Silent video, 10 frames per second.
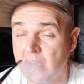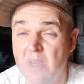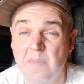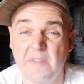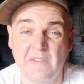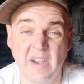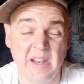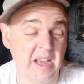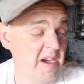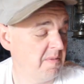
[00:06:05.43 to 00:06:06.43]
come to
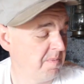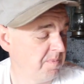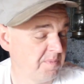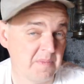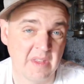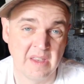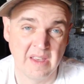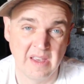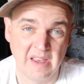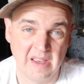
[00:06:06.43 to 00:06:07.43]
find out,
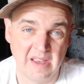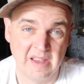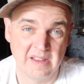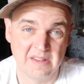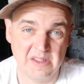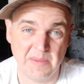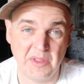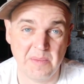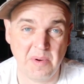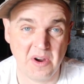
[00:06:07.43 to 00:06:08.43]
some
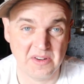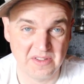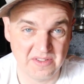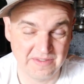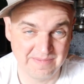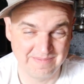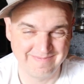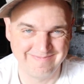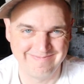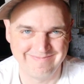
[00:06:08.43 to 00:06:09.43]
other parts
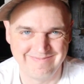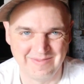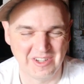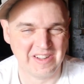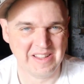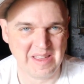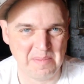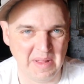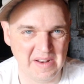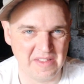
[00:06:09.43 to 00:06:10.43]
look like they
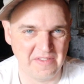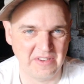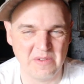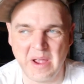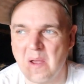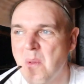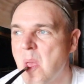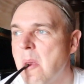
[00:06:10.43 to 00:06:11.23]
played on the freeway.